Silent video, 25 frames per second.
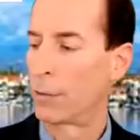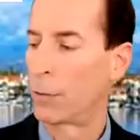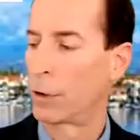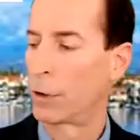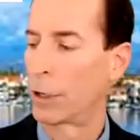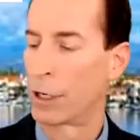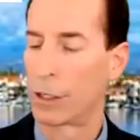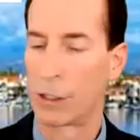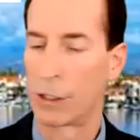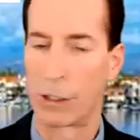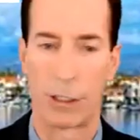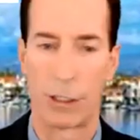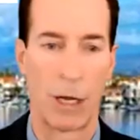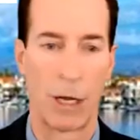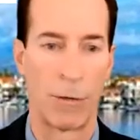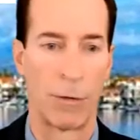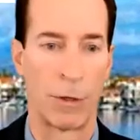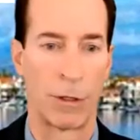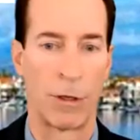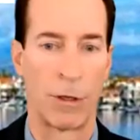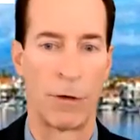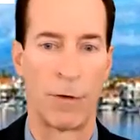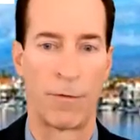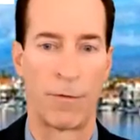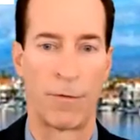We're going to stay
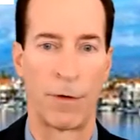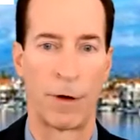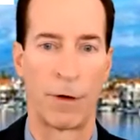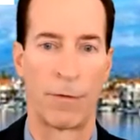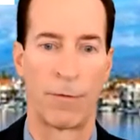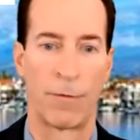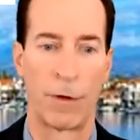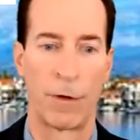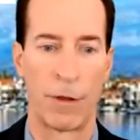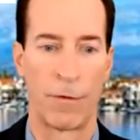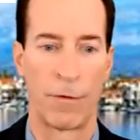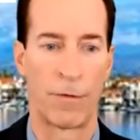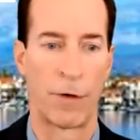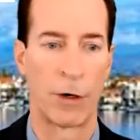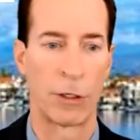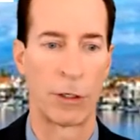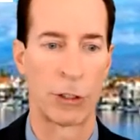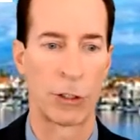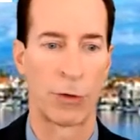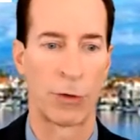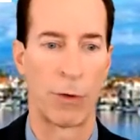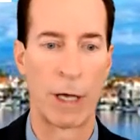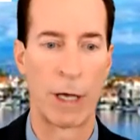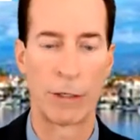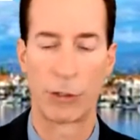with you, Phil, for the first
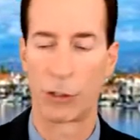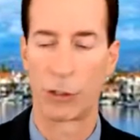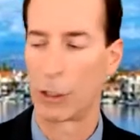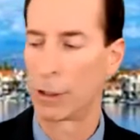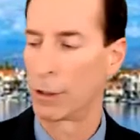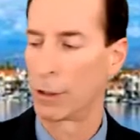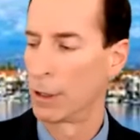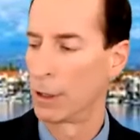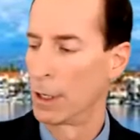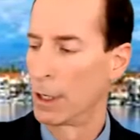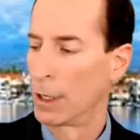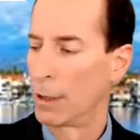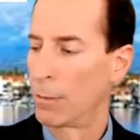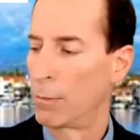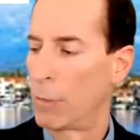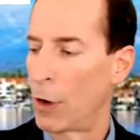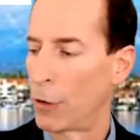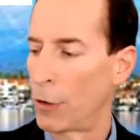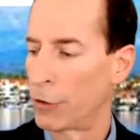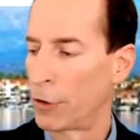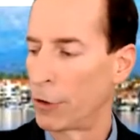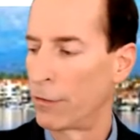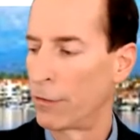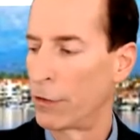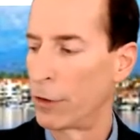question.
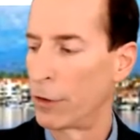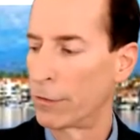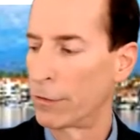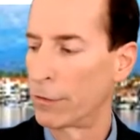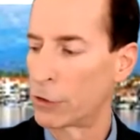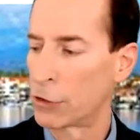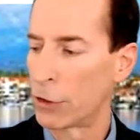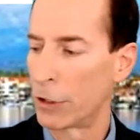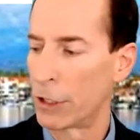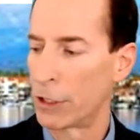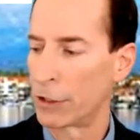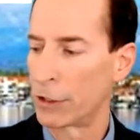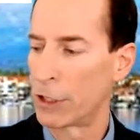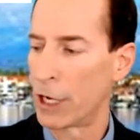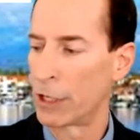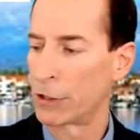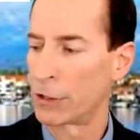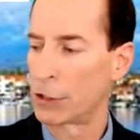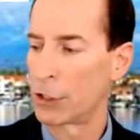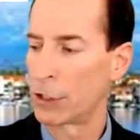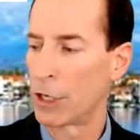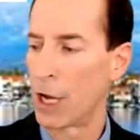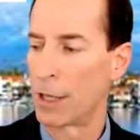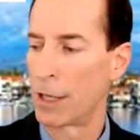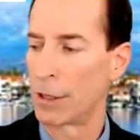Both of you have sort of
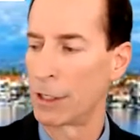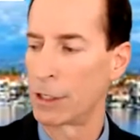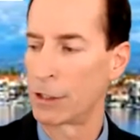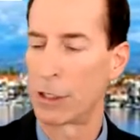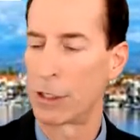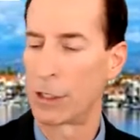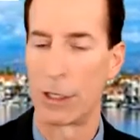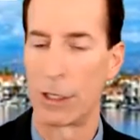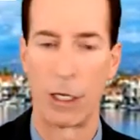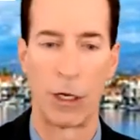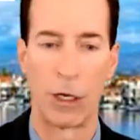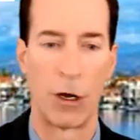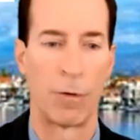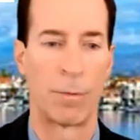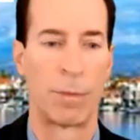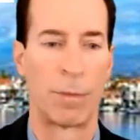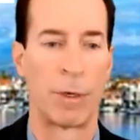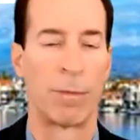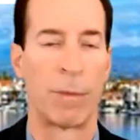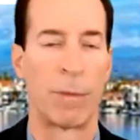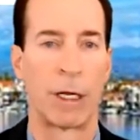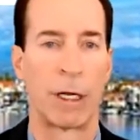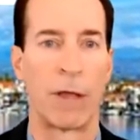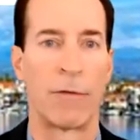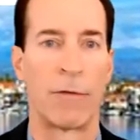touched on this in the open,
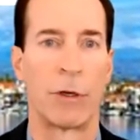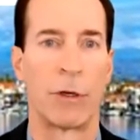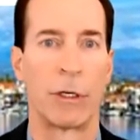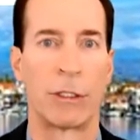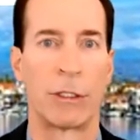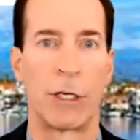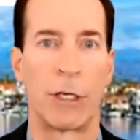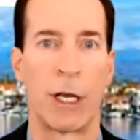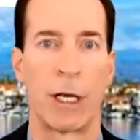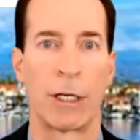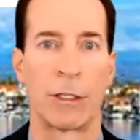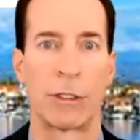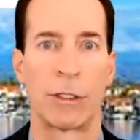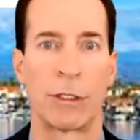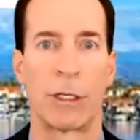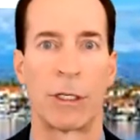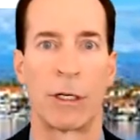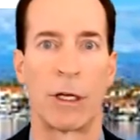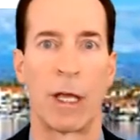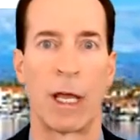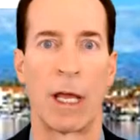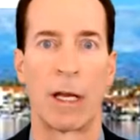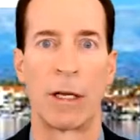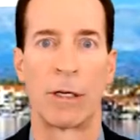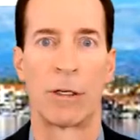but give you a chance to
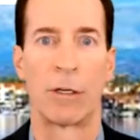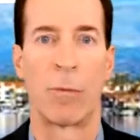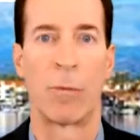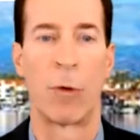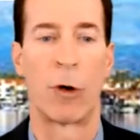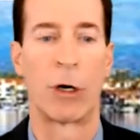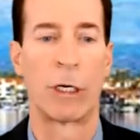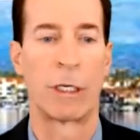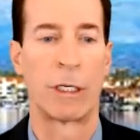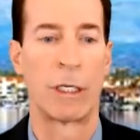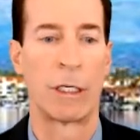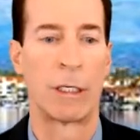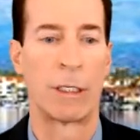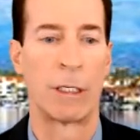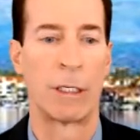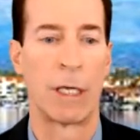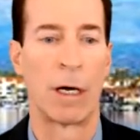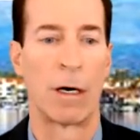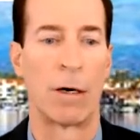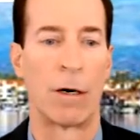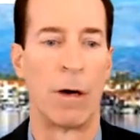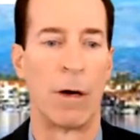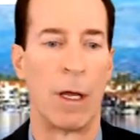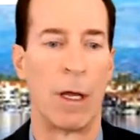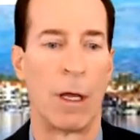get into more
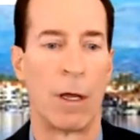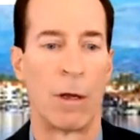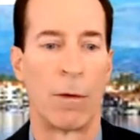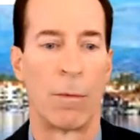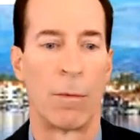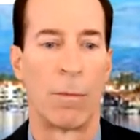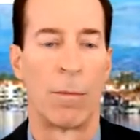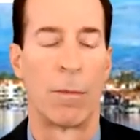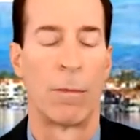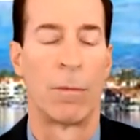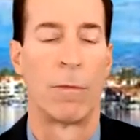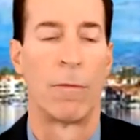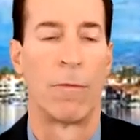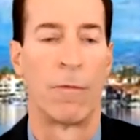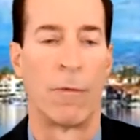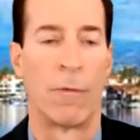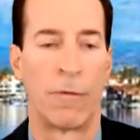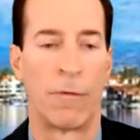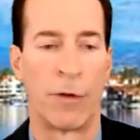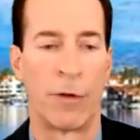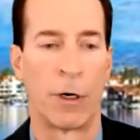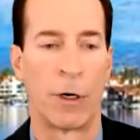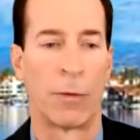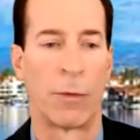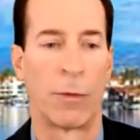detail.
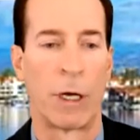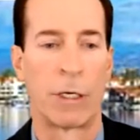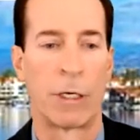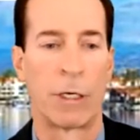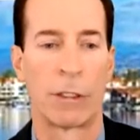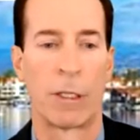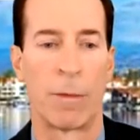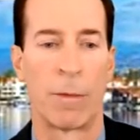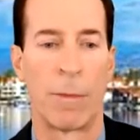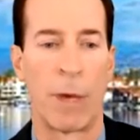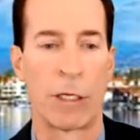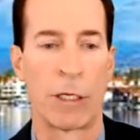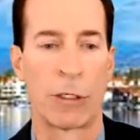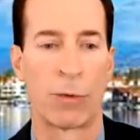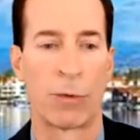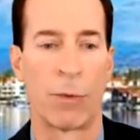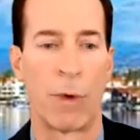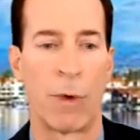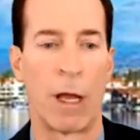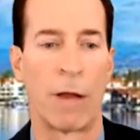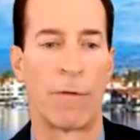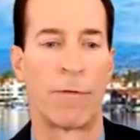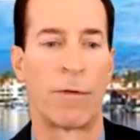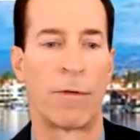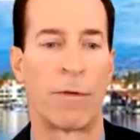Phil, what is the best
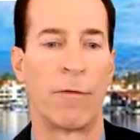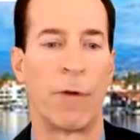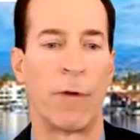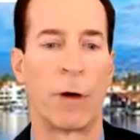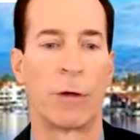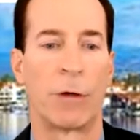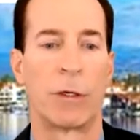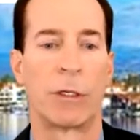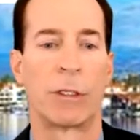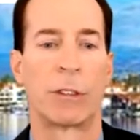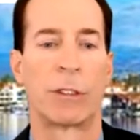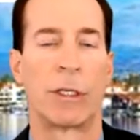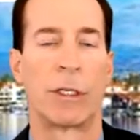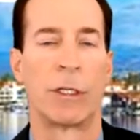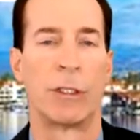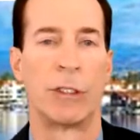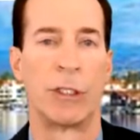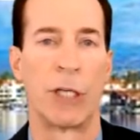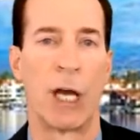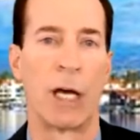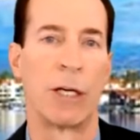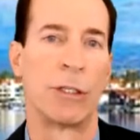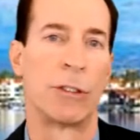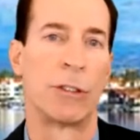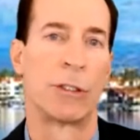way for voters to
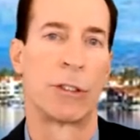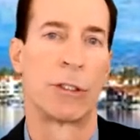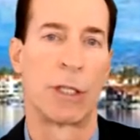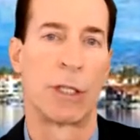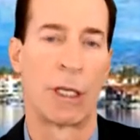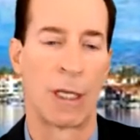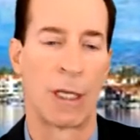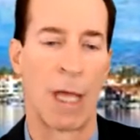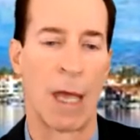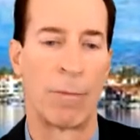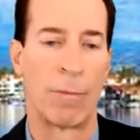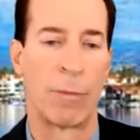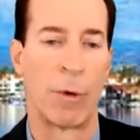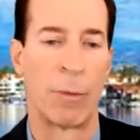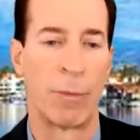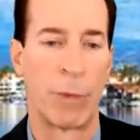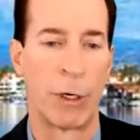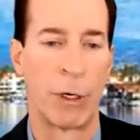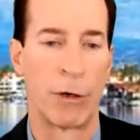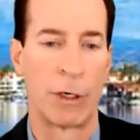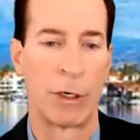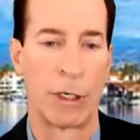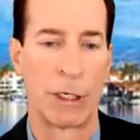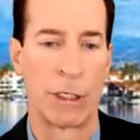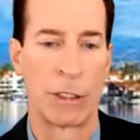judge the
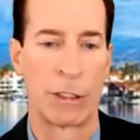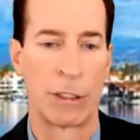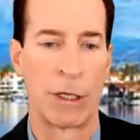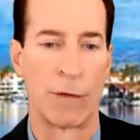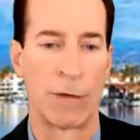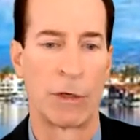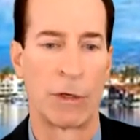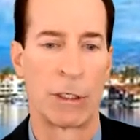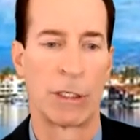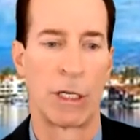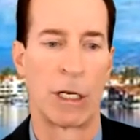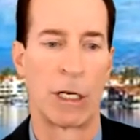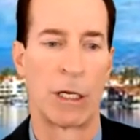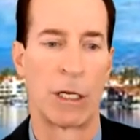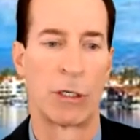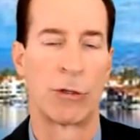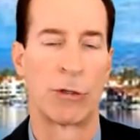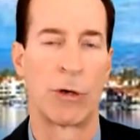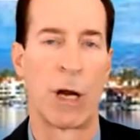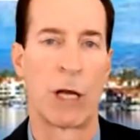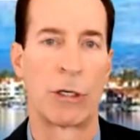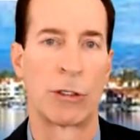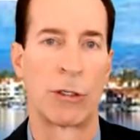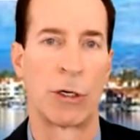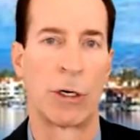capabilities of a city
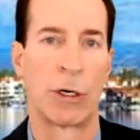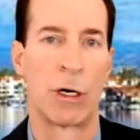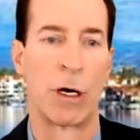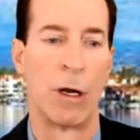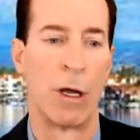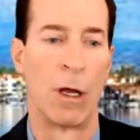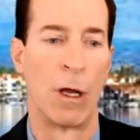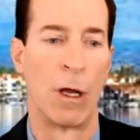treasurer?